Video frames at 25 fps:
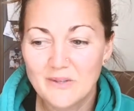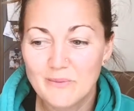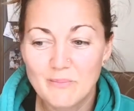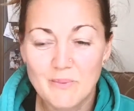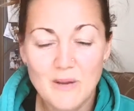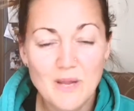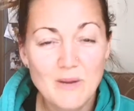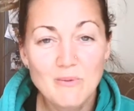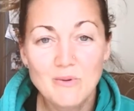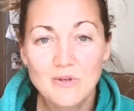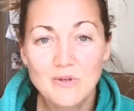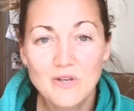
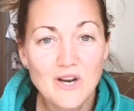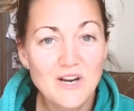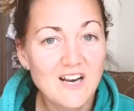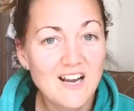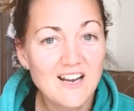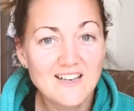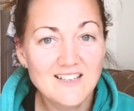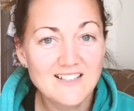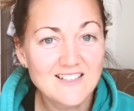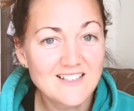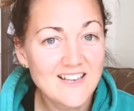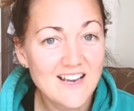people don't
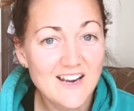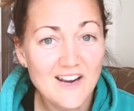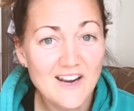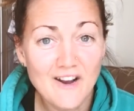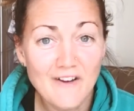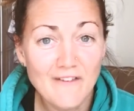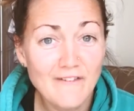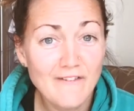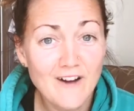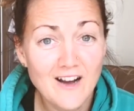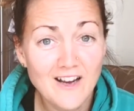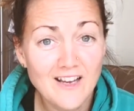understand
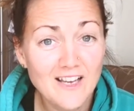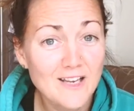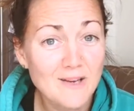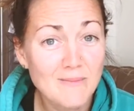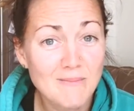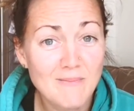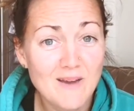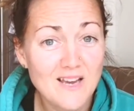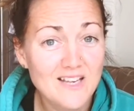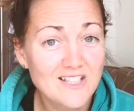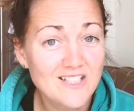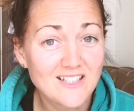how fucking
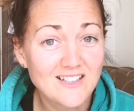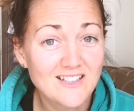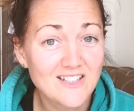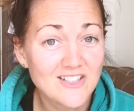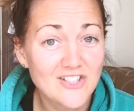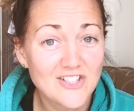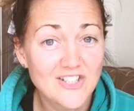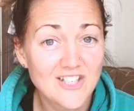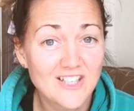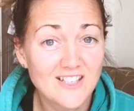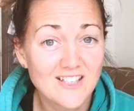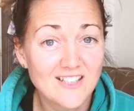magic this
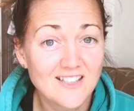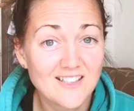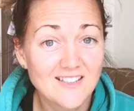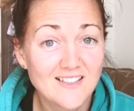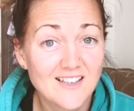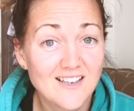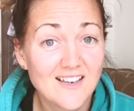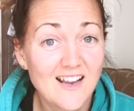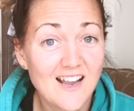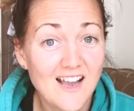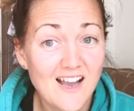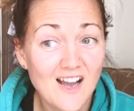shit is
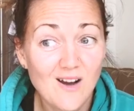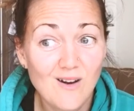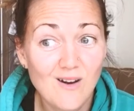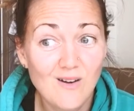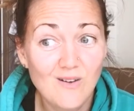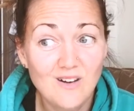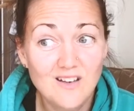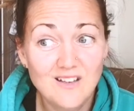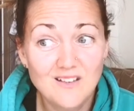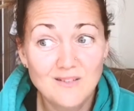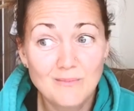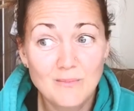and
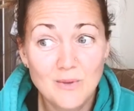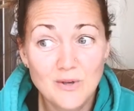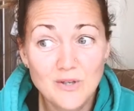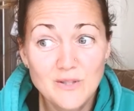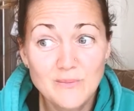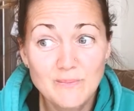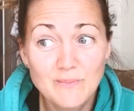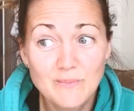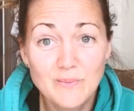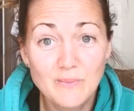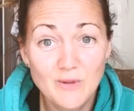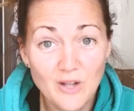how
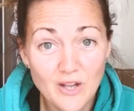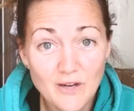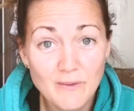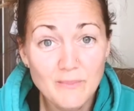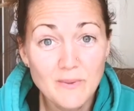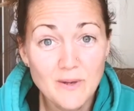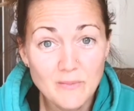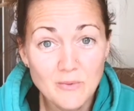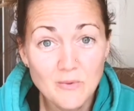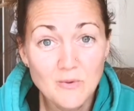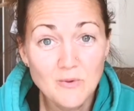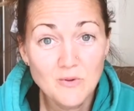a lot of
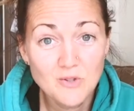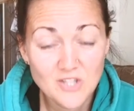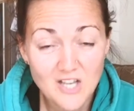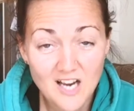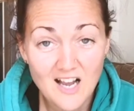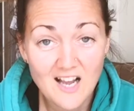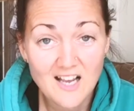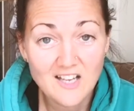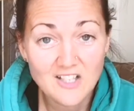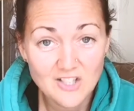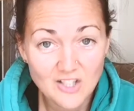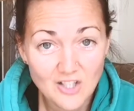people will
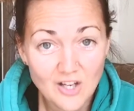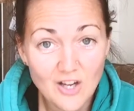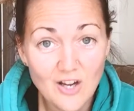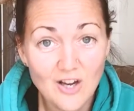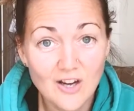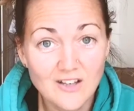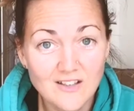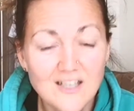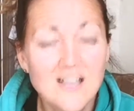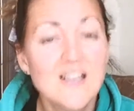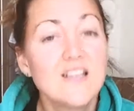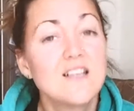charge a
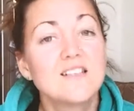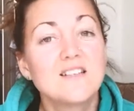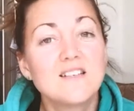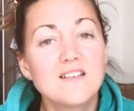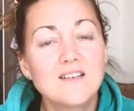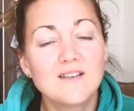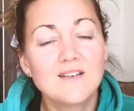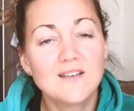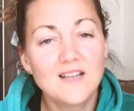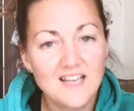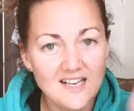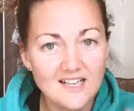lot.
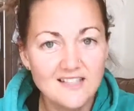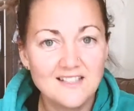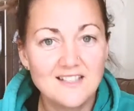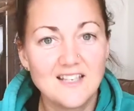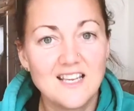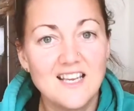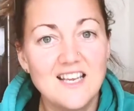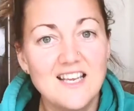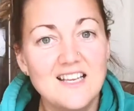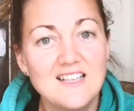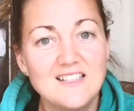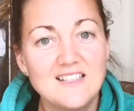Here's
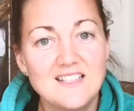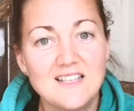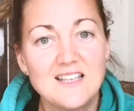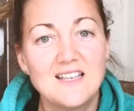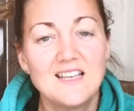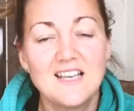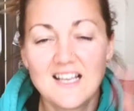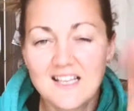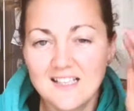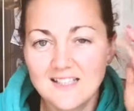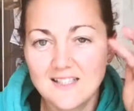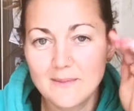
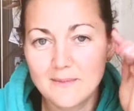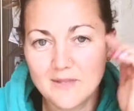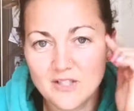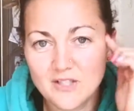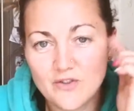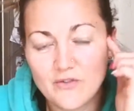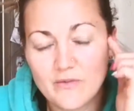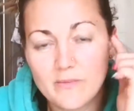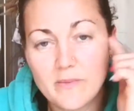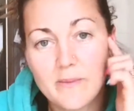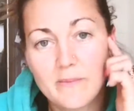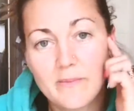something
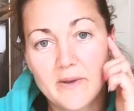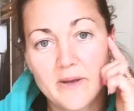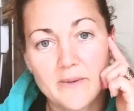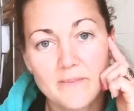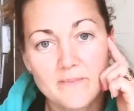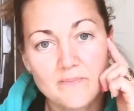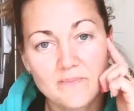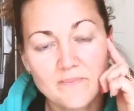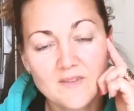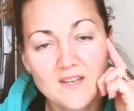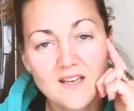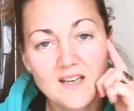to remember.
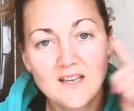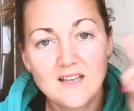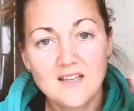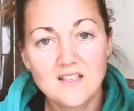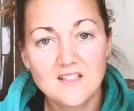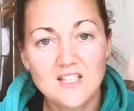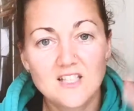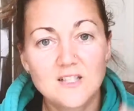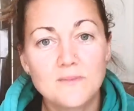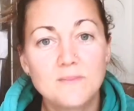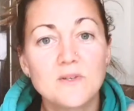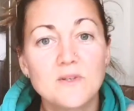
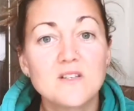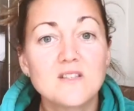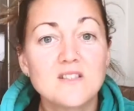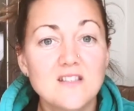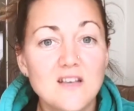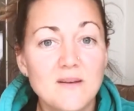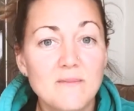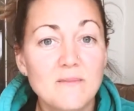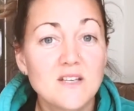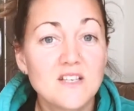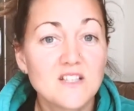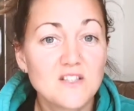Just because
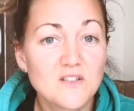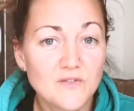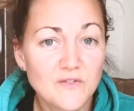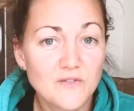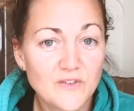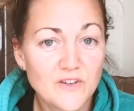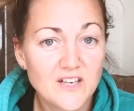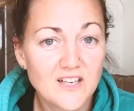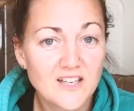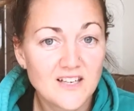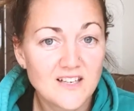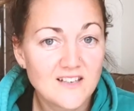something is
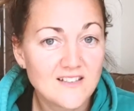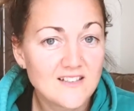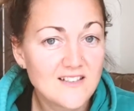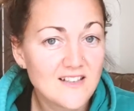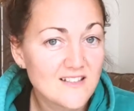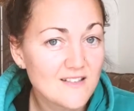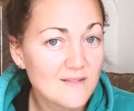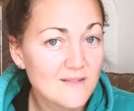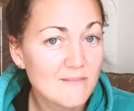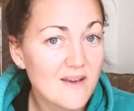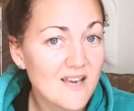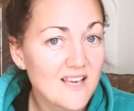free, it
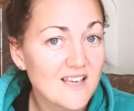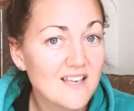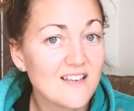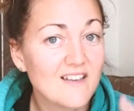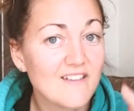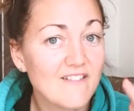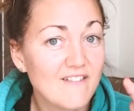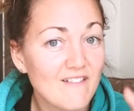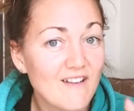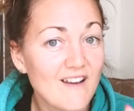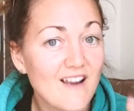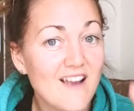doesn't make
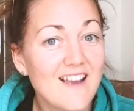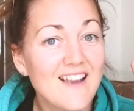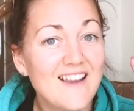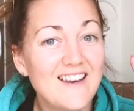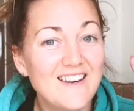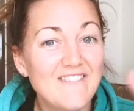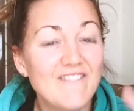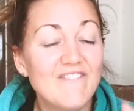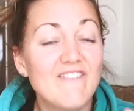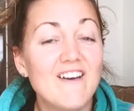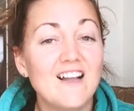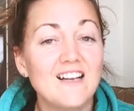it
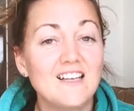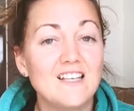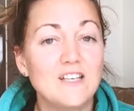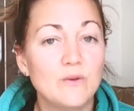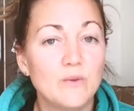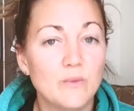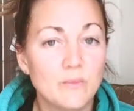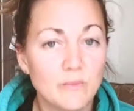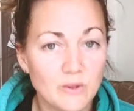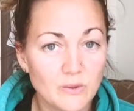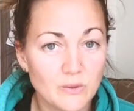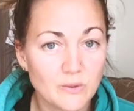
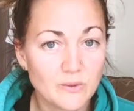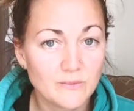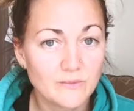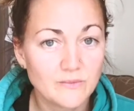invaluable.